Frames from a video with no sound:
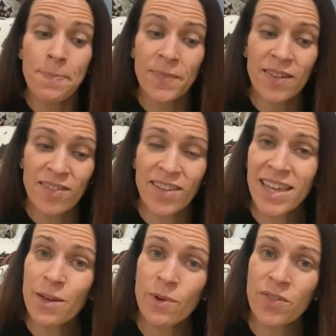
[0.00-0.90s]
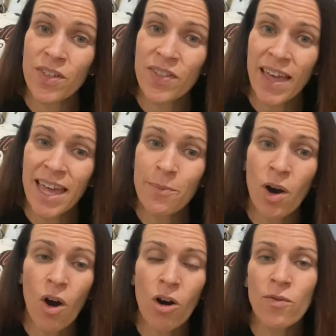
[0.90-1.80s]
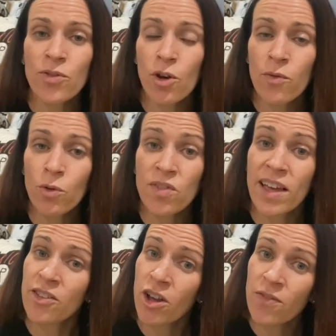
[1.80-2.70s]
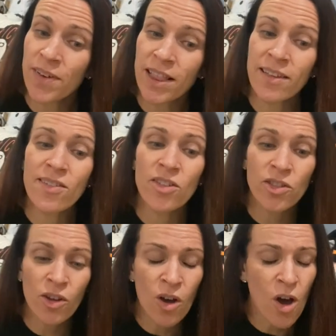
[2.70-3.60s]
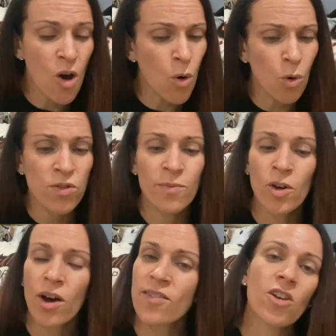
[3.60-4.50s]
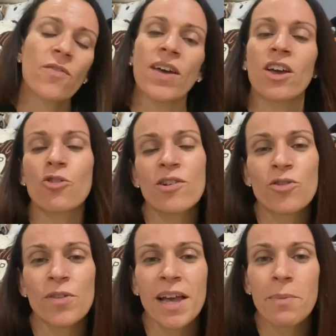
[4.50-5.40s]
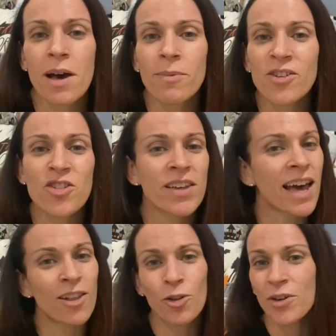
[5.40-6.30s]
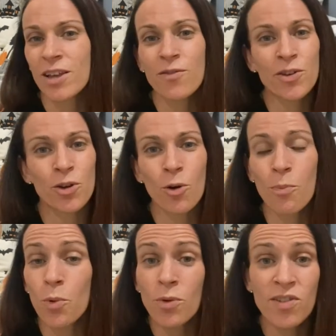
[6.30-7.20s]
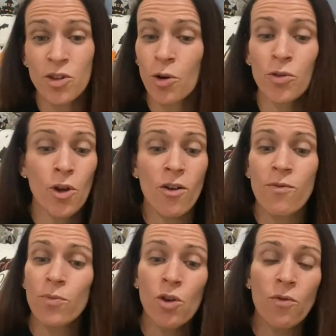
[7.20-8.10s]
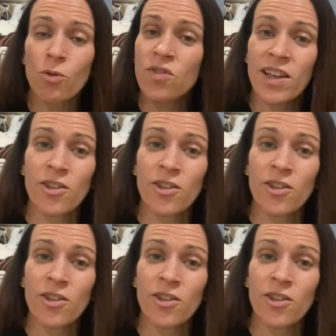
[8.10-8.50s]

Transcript: Sticking with the theme of novels and novellas, the awesome guys over at Crystal Lake Publishing are looking for your books, your novels and